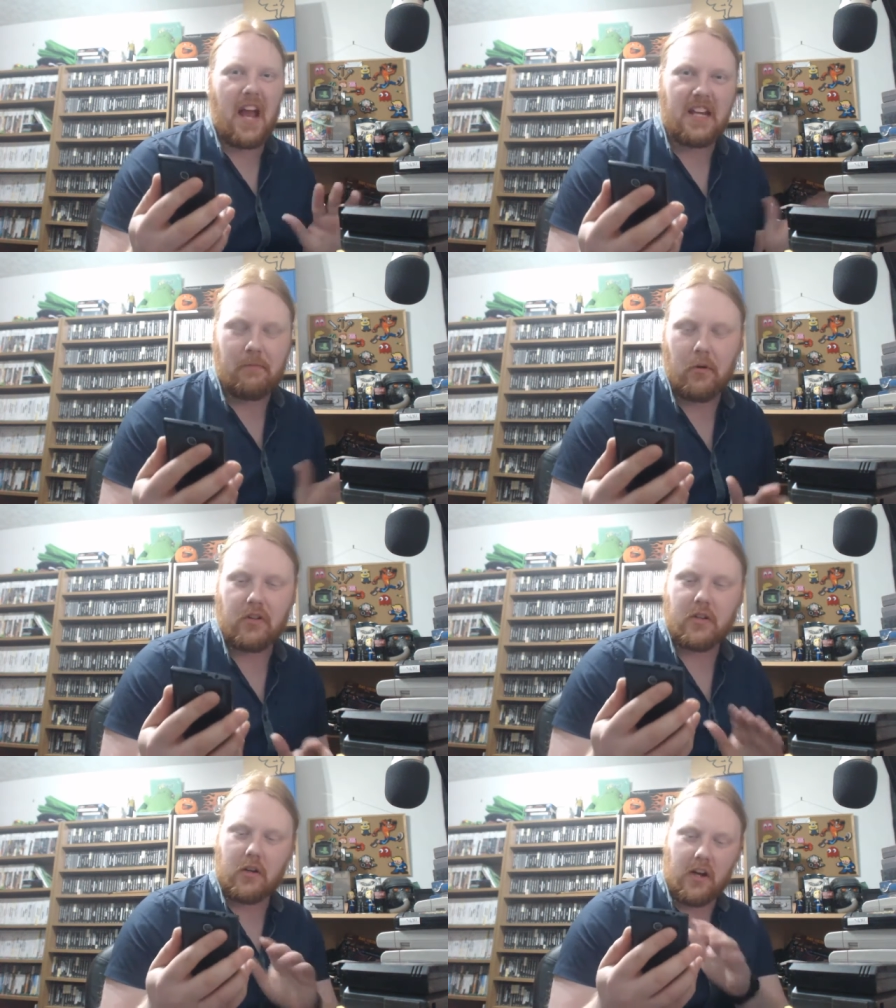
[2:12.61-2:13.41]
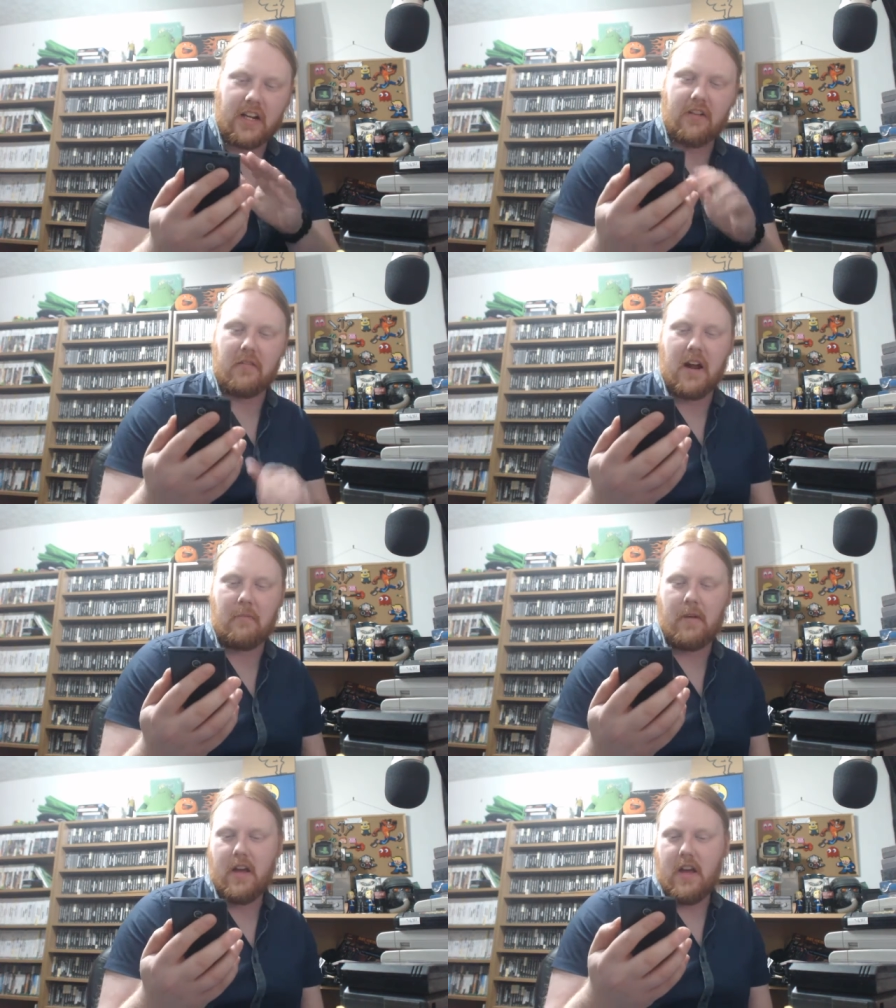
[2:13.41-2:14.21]
I need more. So I got a gig of
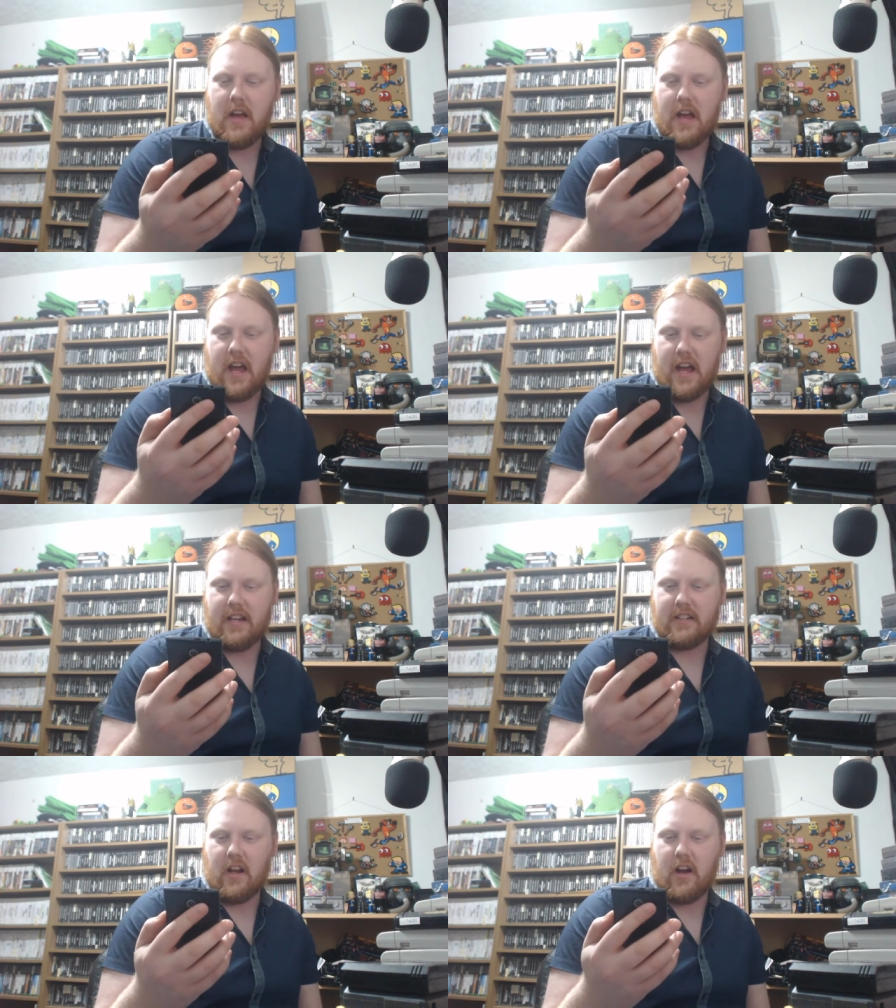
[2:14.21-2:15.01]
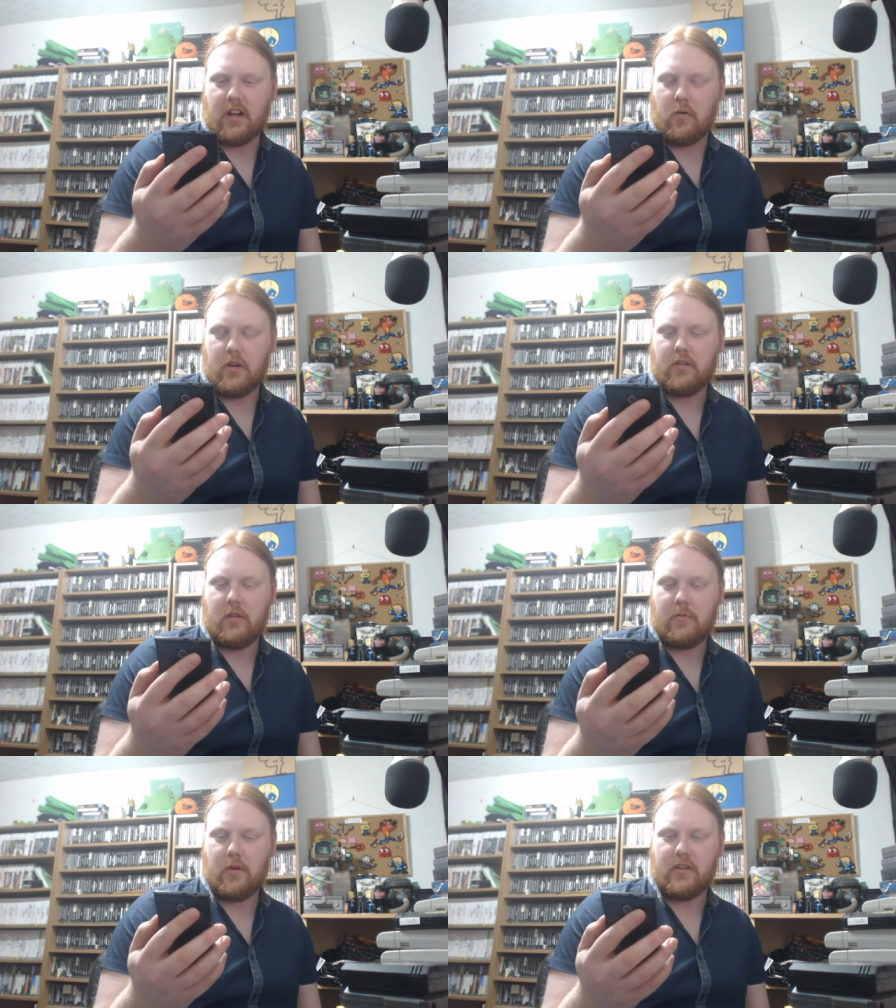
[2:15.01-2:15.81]
RAM, and it's got a
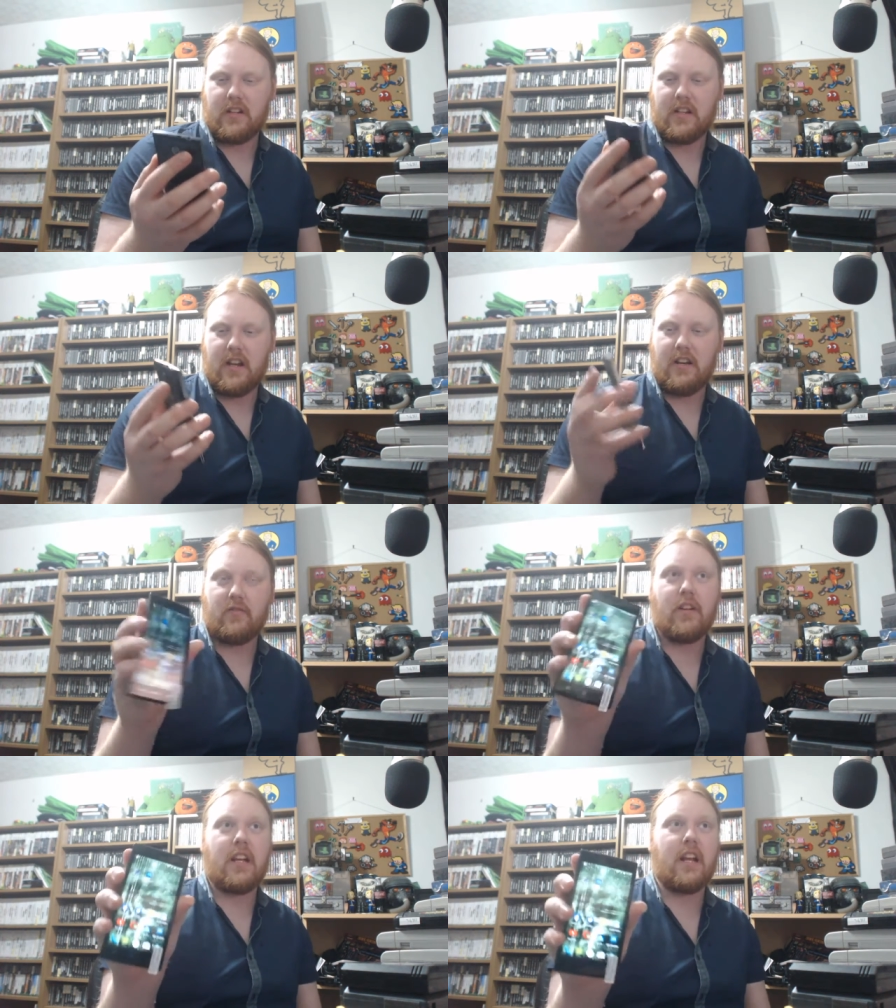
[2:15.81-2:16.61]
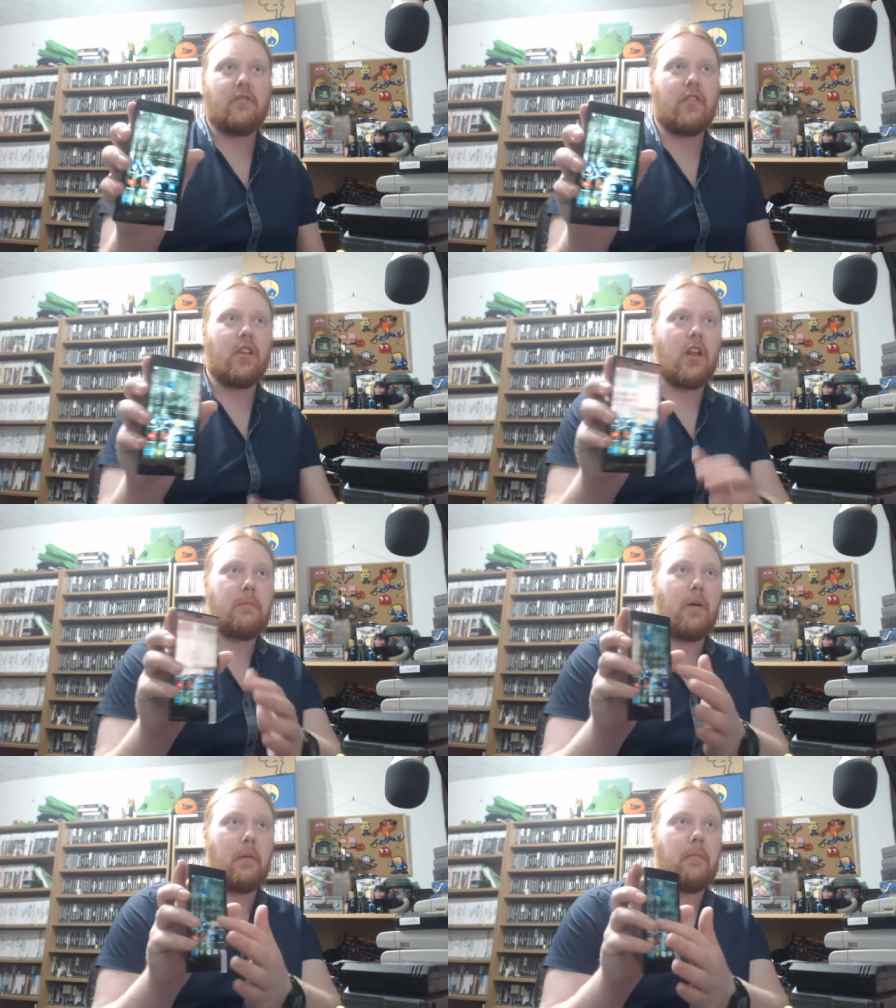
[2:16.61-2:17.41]
quad-core processor, and it's running Android
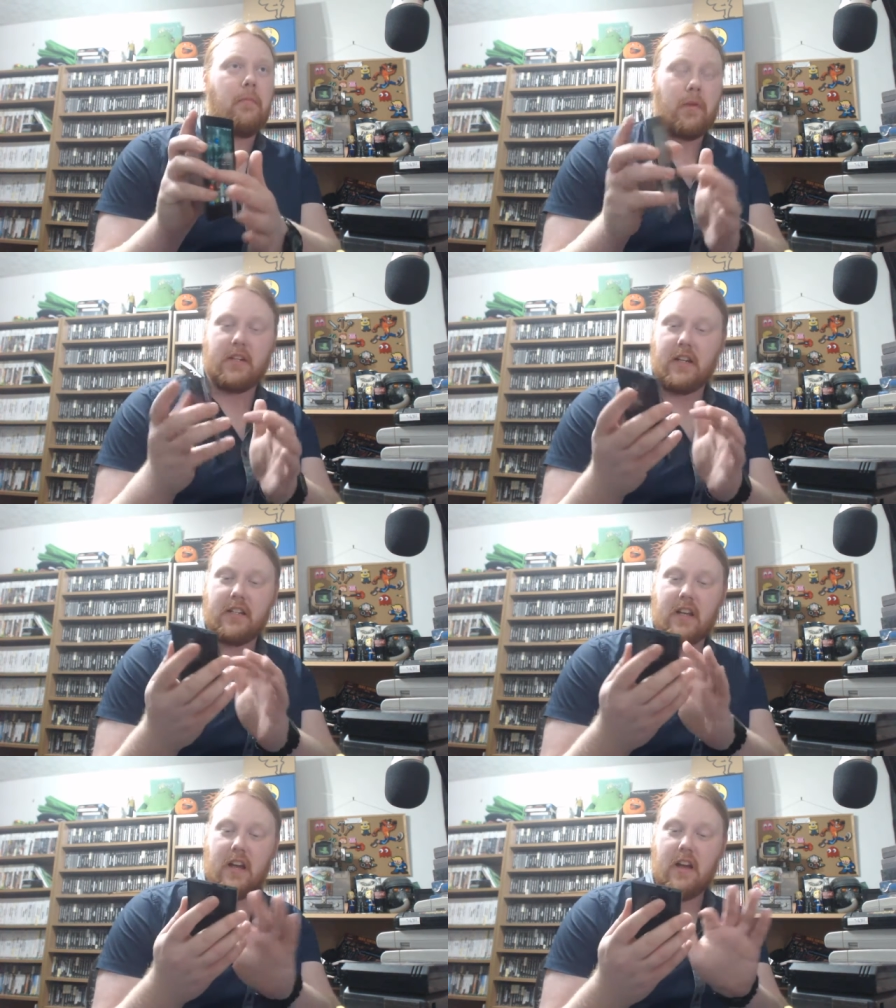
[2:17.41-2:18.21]
Lollipop, which is